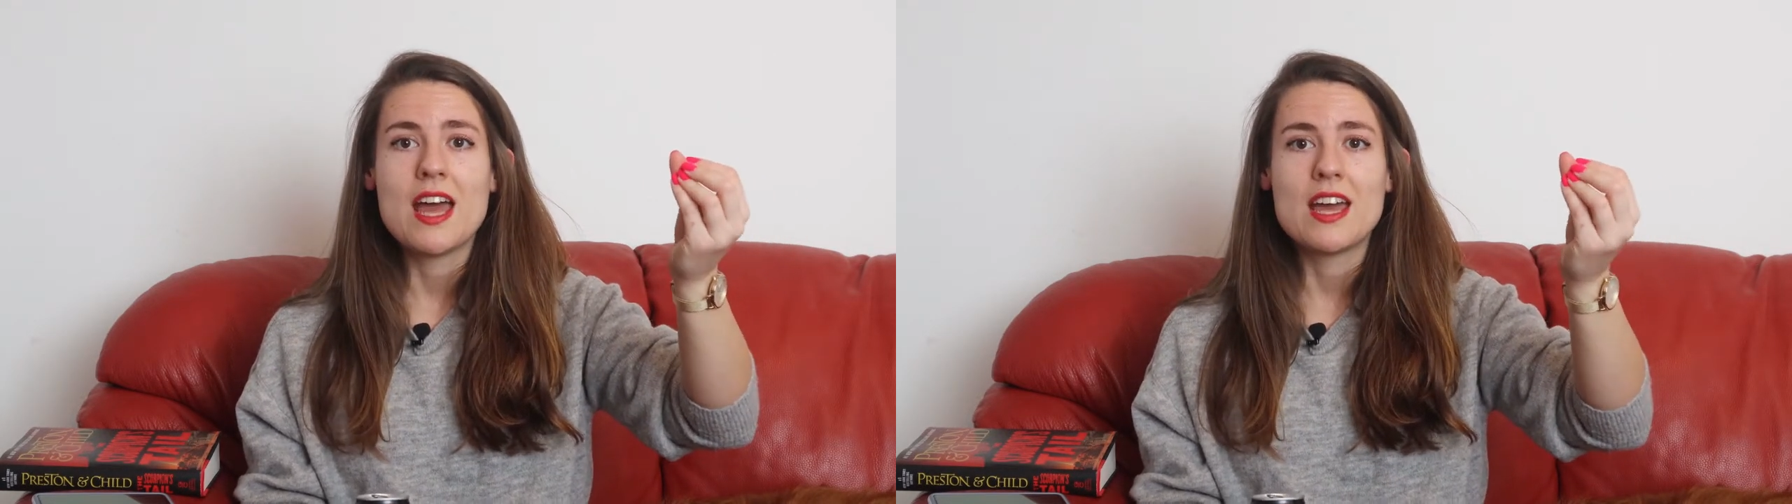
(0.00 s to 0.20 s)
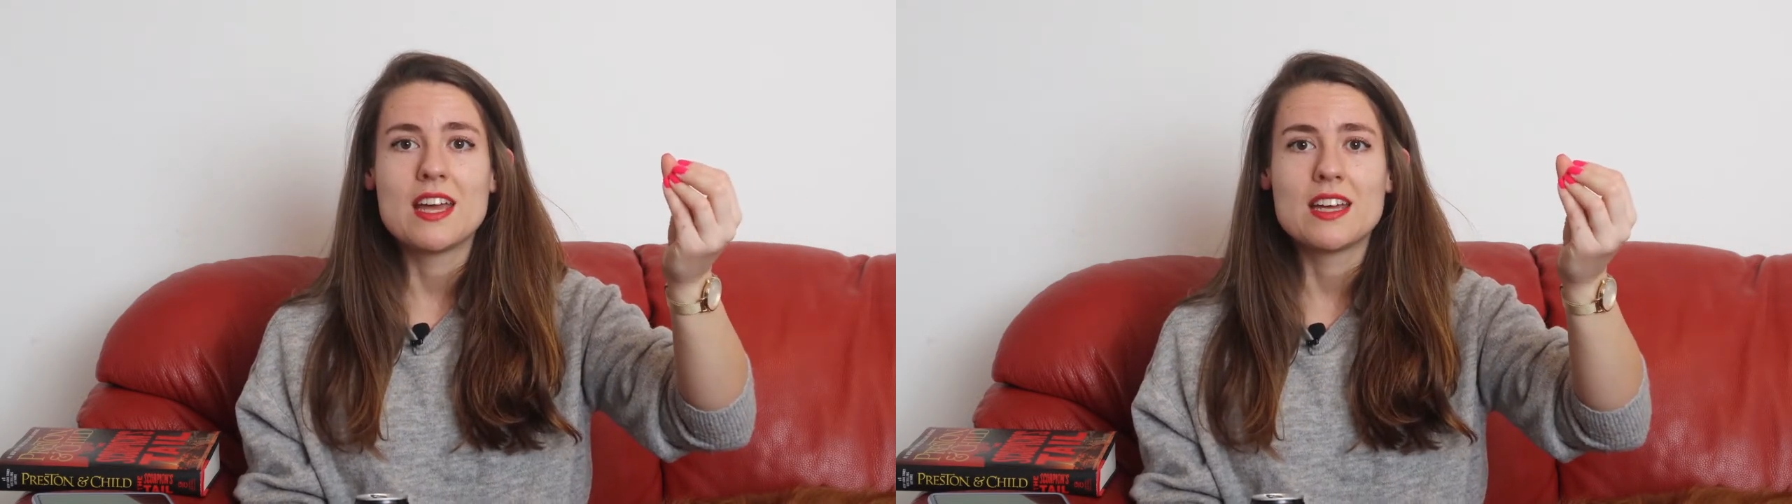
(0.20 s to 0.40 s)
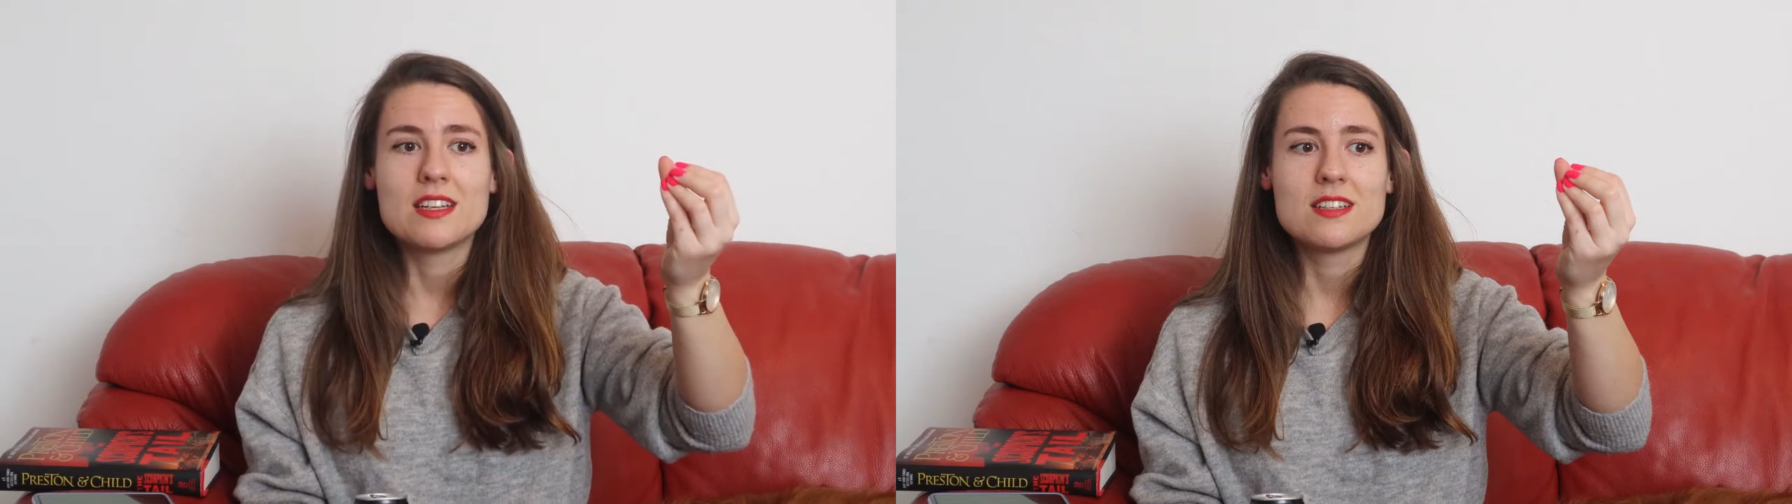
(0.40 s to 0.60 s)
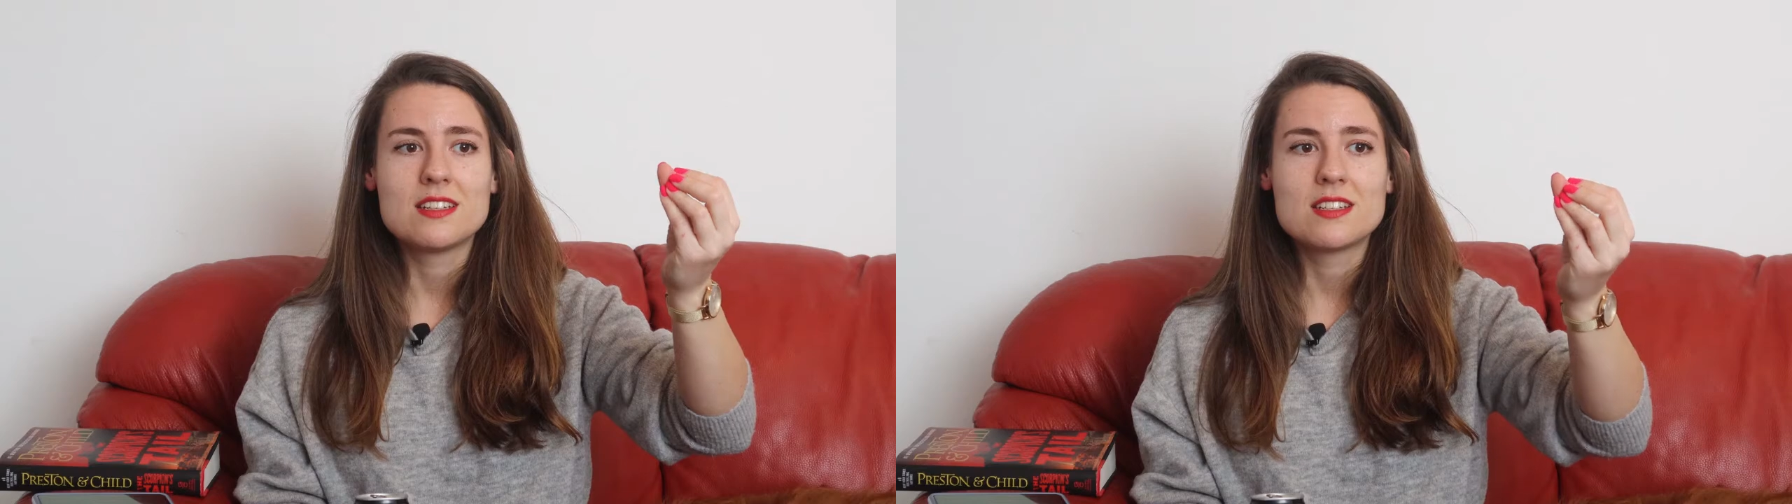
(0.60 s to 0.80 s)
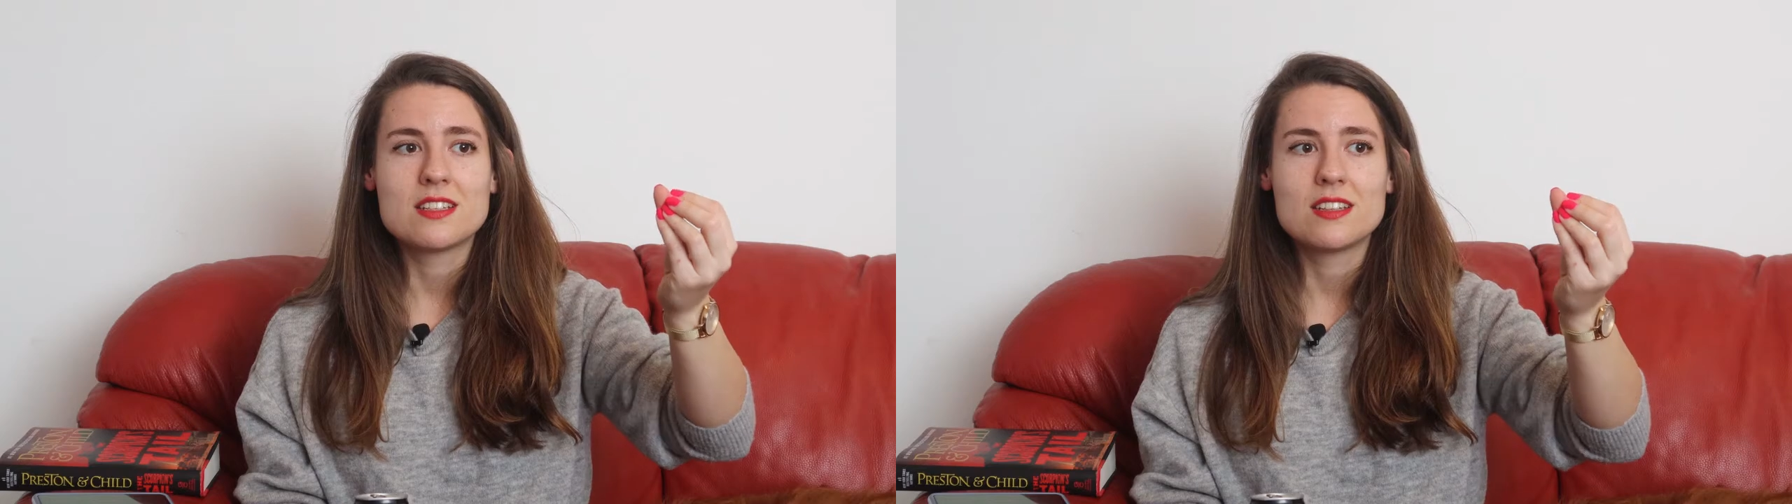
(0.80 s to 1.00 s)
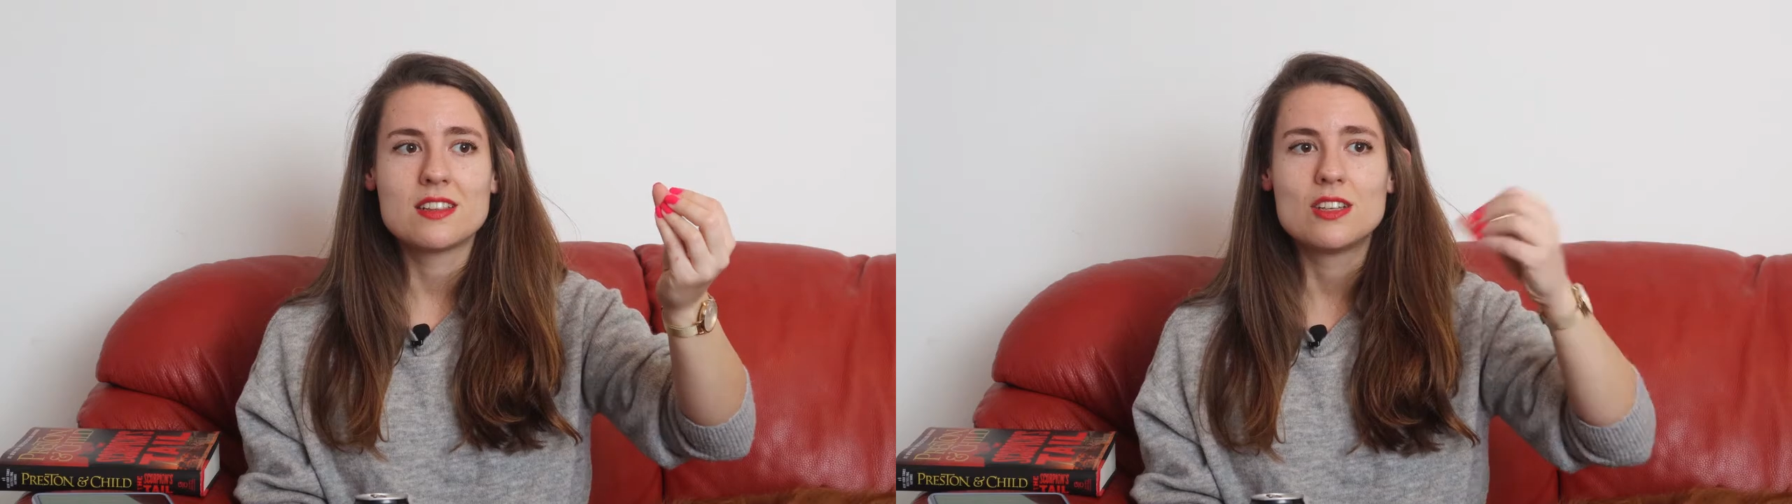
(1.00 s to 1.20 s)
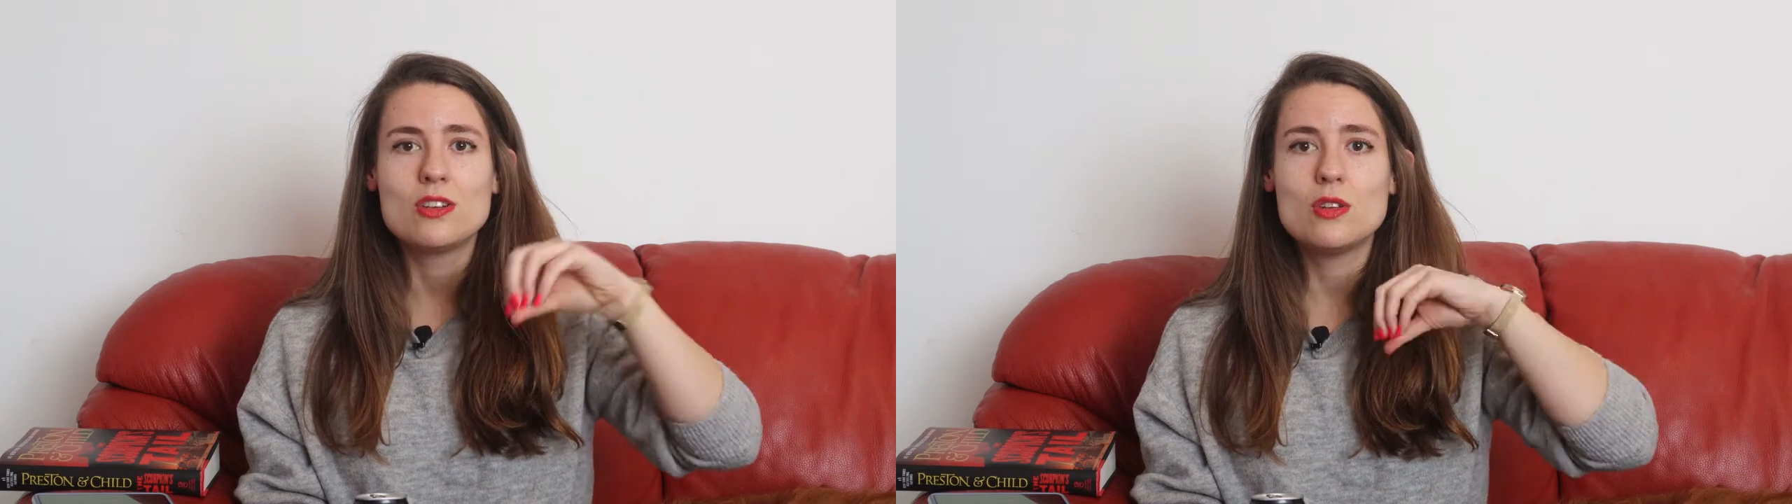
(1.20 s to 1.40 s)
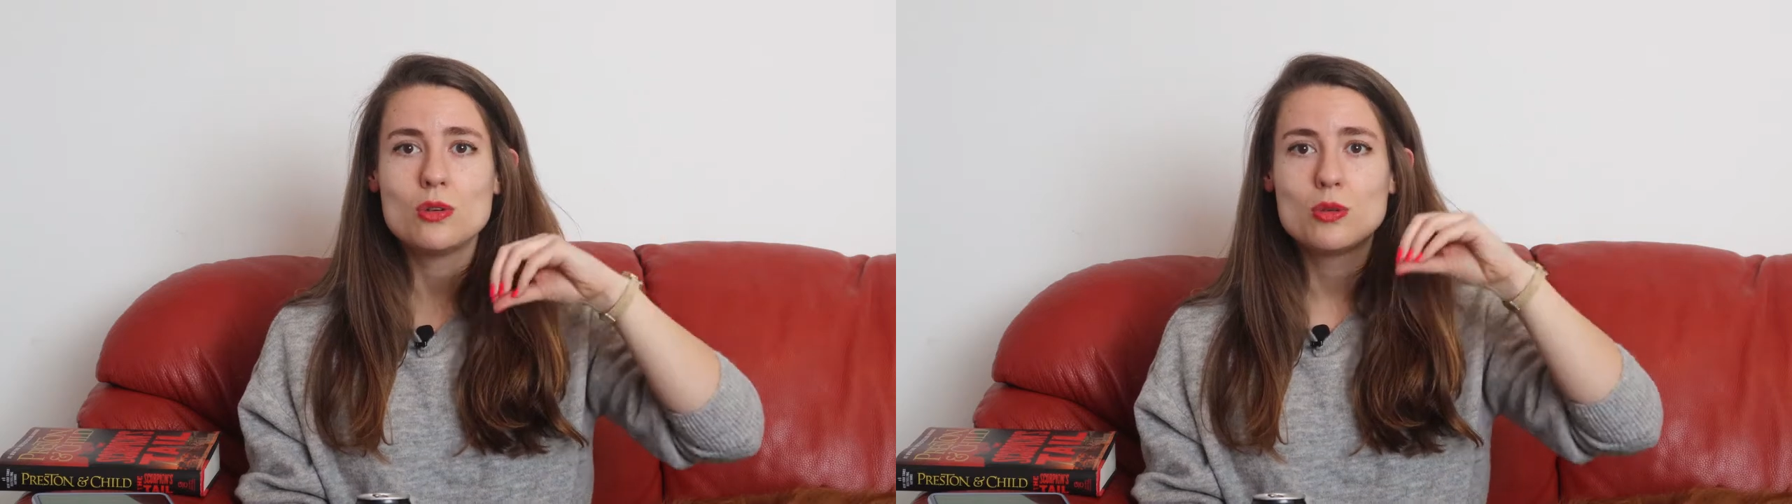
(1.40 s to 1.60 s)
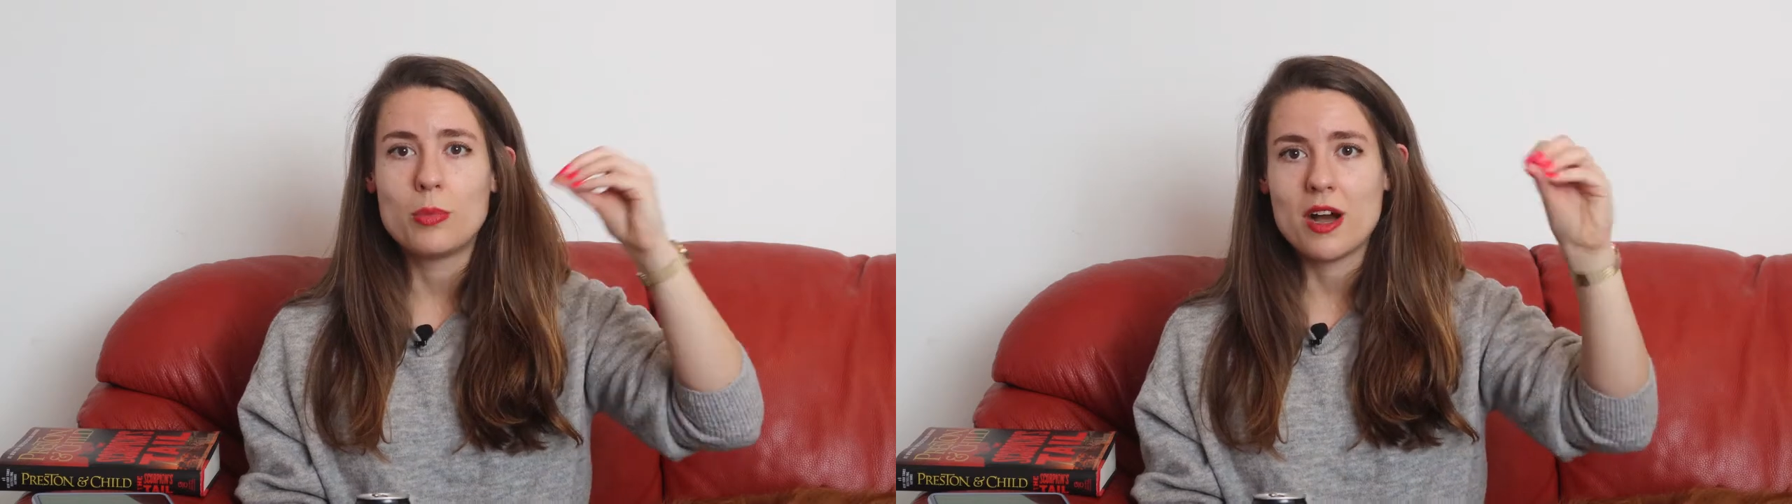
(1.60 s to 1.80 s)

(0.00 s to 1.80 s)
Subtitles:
and the new